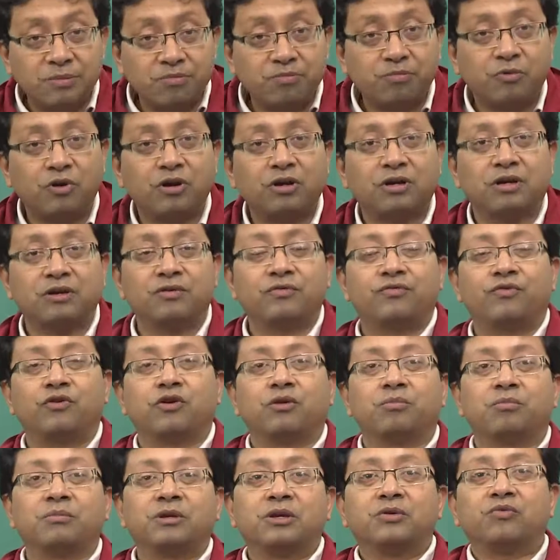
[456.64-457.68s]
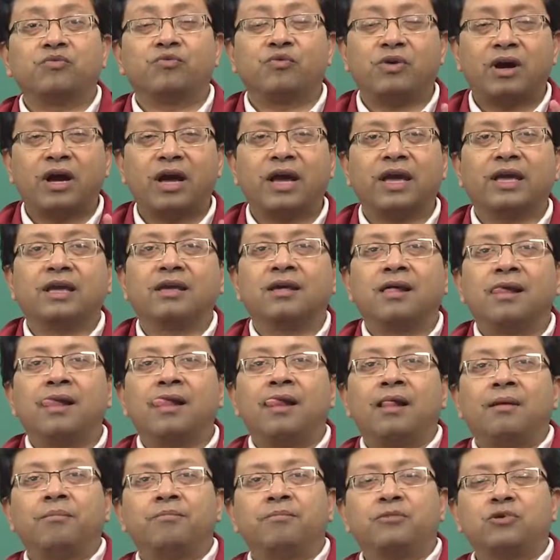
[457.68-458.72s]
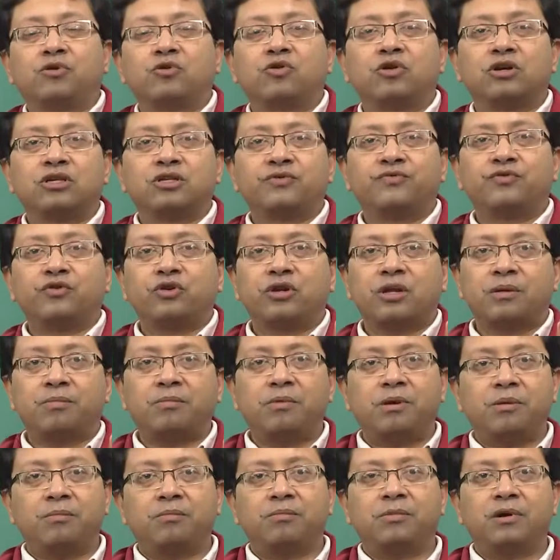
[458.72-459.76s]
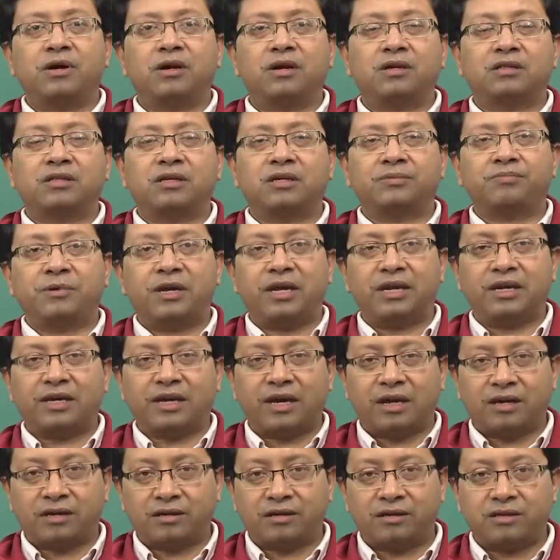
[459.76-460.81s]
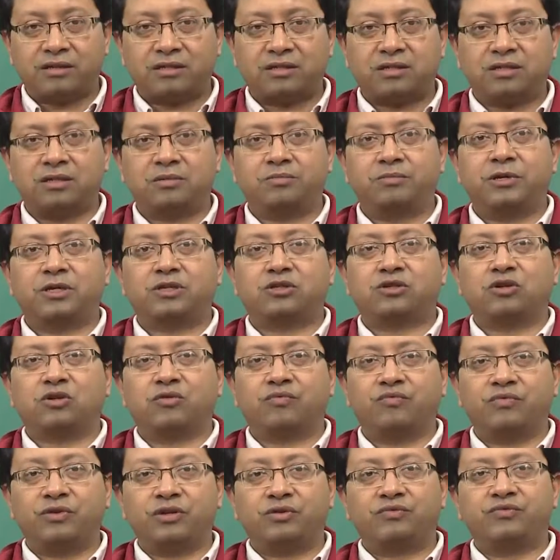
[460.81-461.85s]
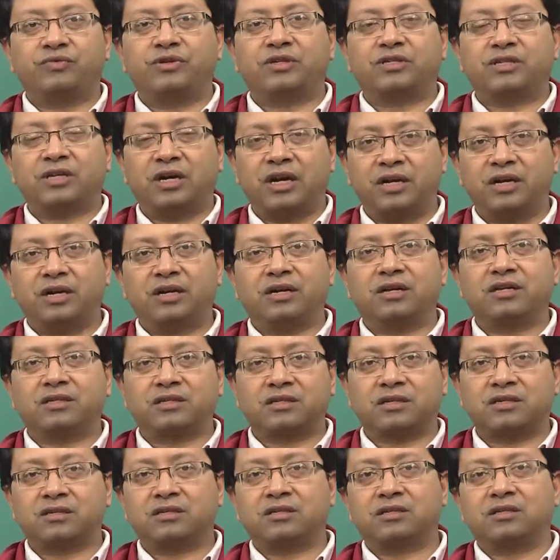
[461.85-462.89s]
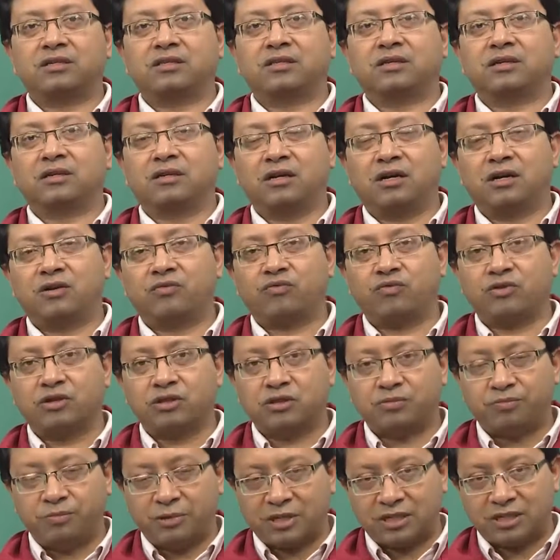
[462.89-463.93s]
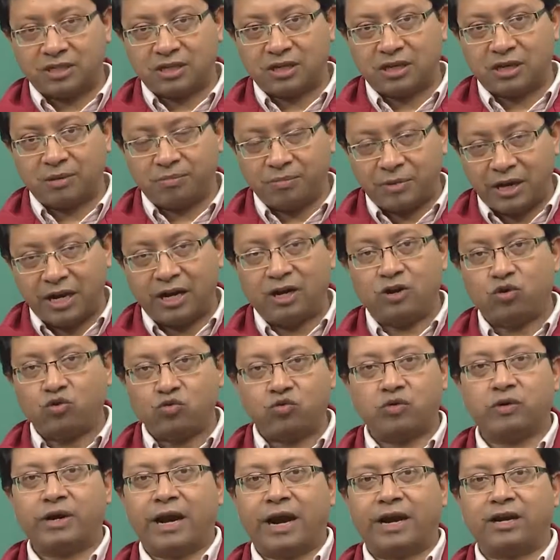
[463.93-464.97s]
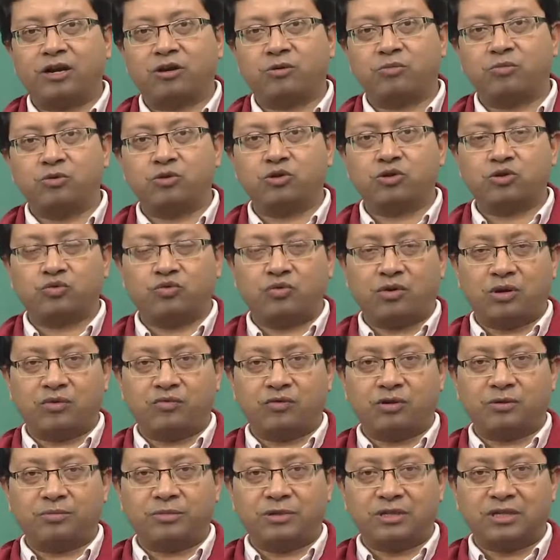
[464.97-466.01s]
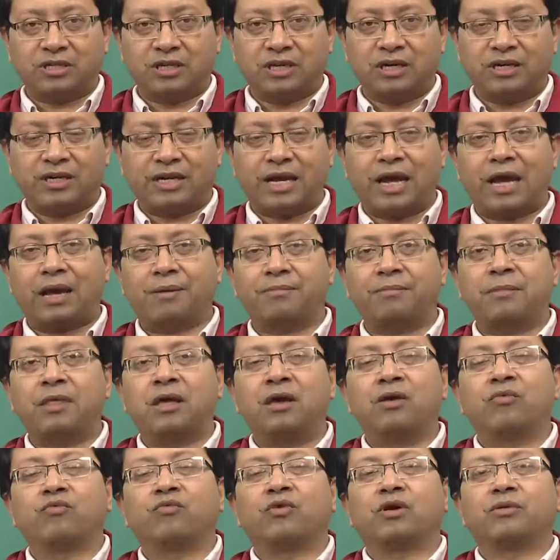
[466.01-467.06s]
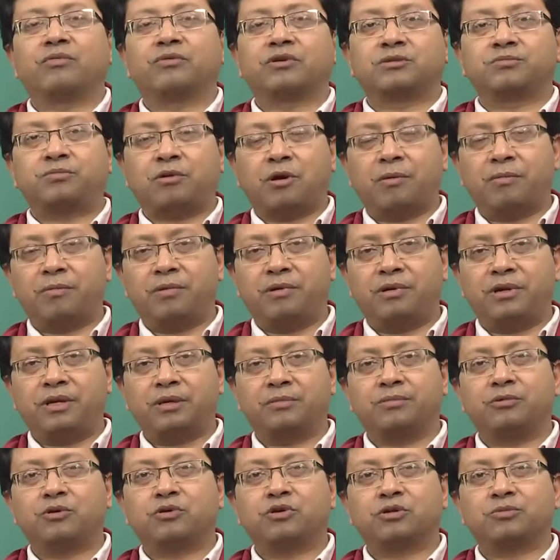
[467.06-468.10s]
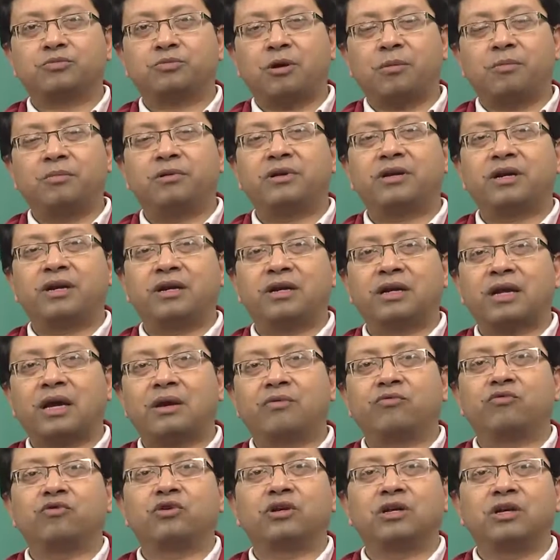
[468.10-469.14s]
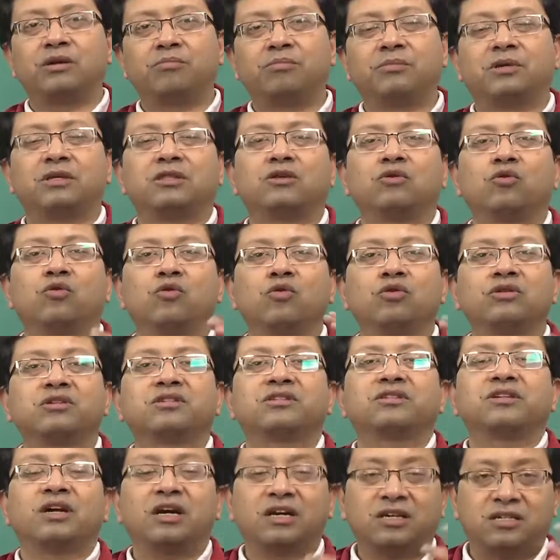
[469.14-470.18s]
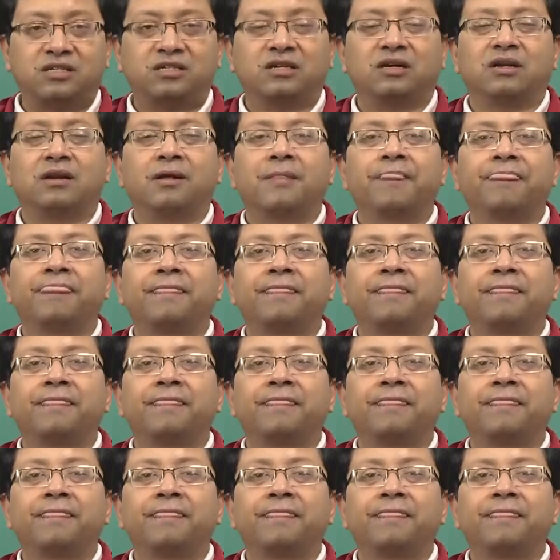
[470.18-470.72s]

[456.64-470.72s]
important for me, why? Because if you remember, the main characteristic based on which we started discussing the GERT was basically main two attributes. One was basically time, one was probability, because probability and time would give me the whole structure,